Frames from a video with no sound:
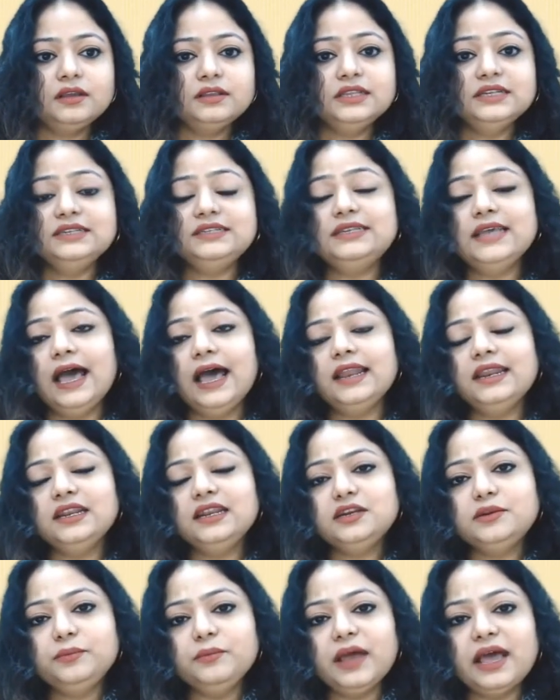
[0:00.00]
Then
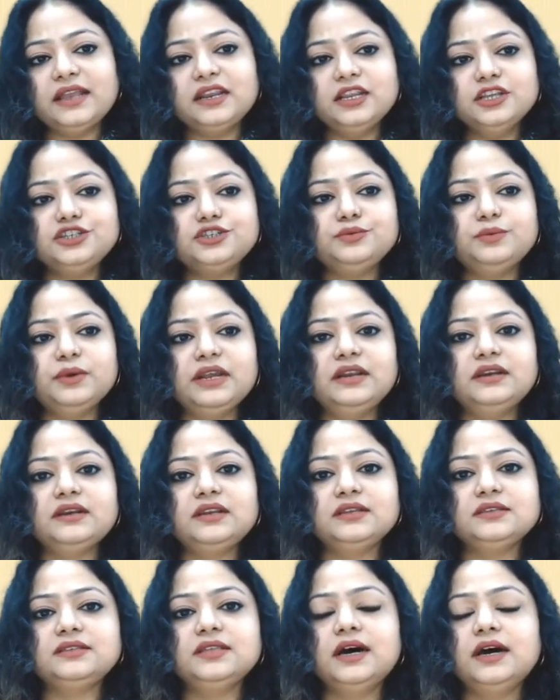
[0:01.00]
talent management
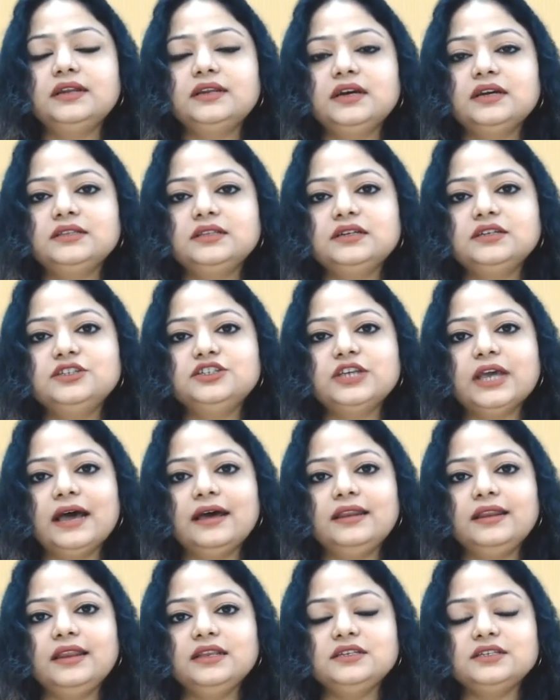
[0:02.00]
is the another
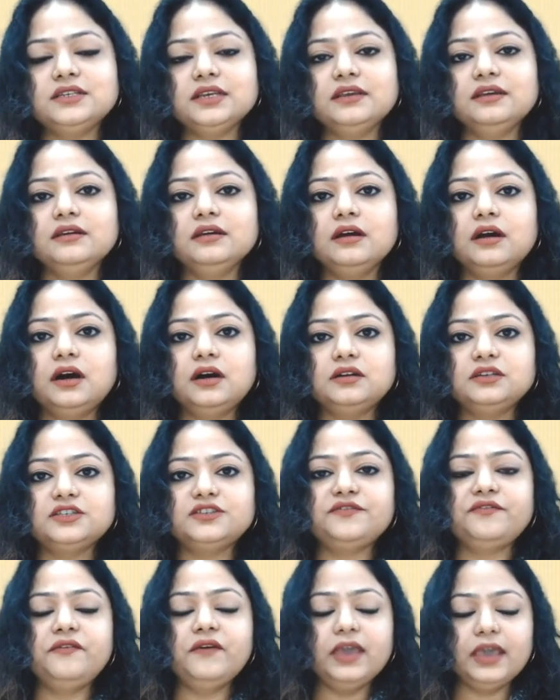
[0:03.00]
challenging
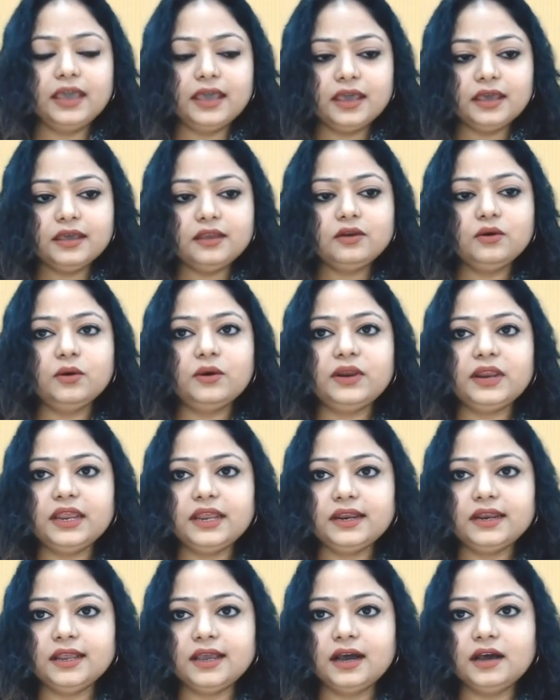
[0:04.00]
sphere or
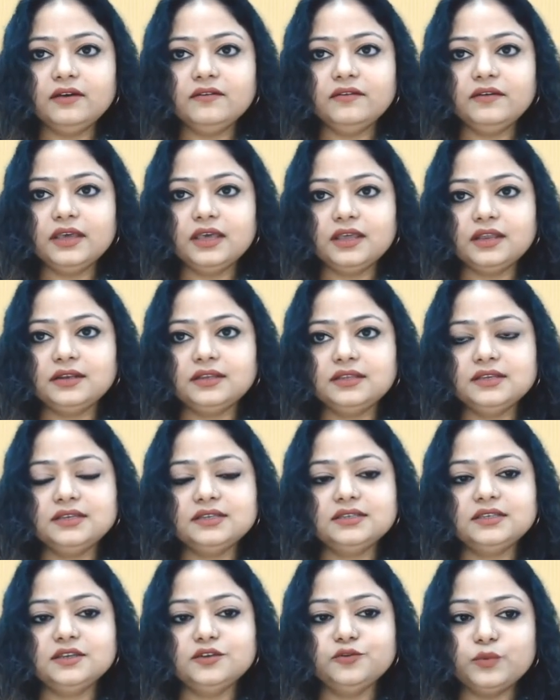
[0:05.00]
area where
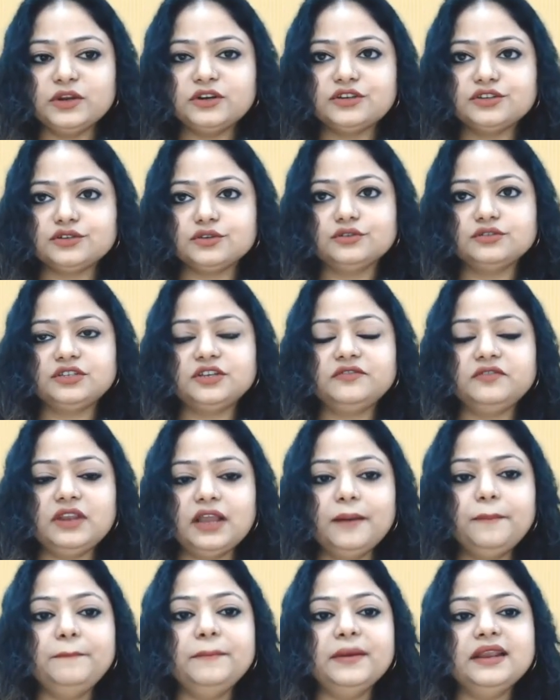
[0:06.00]
these human resource
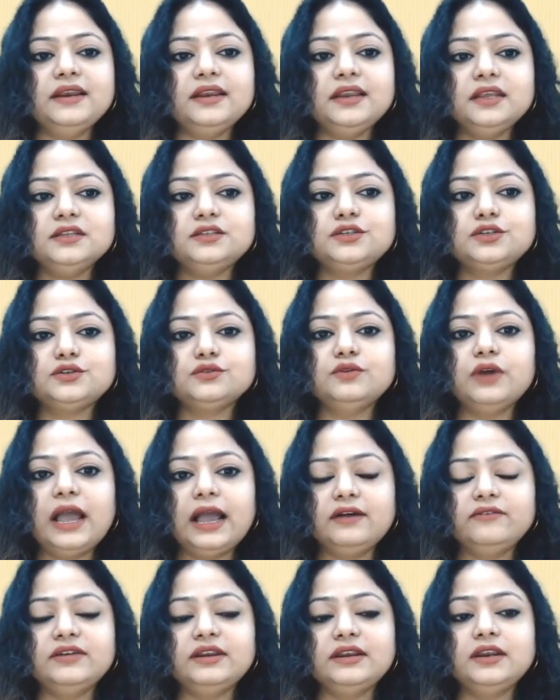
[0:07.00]
development needs to
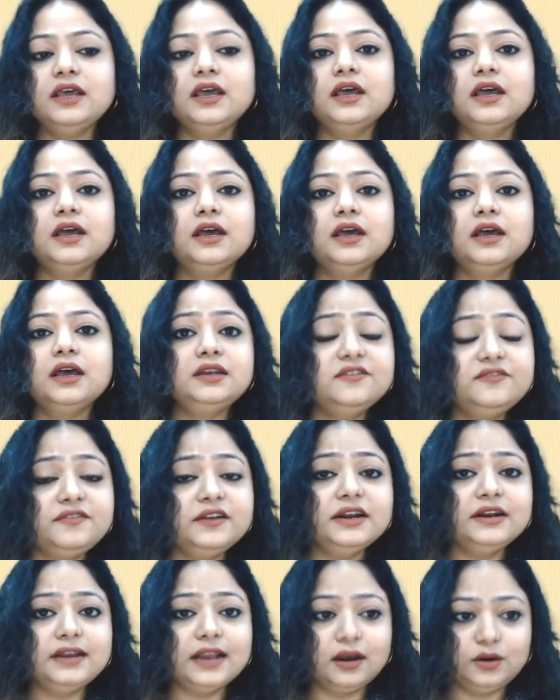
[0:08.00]
have a
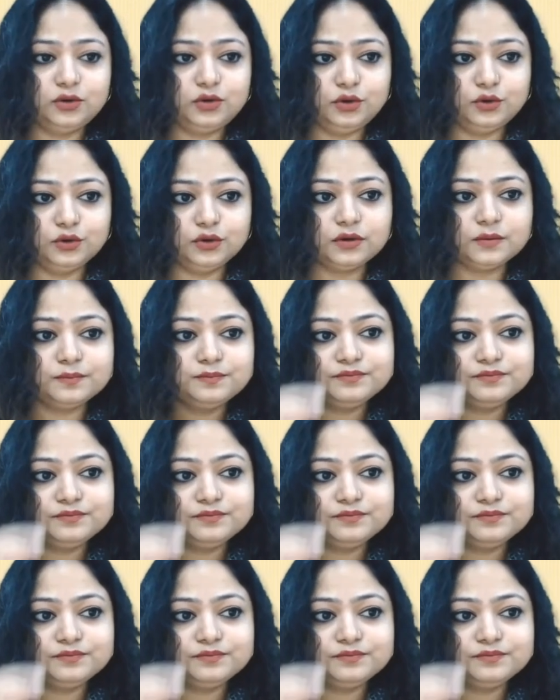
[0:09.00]
different outlook.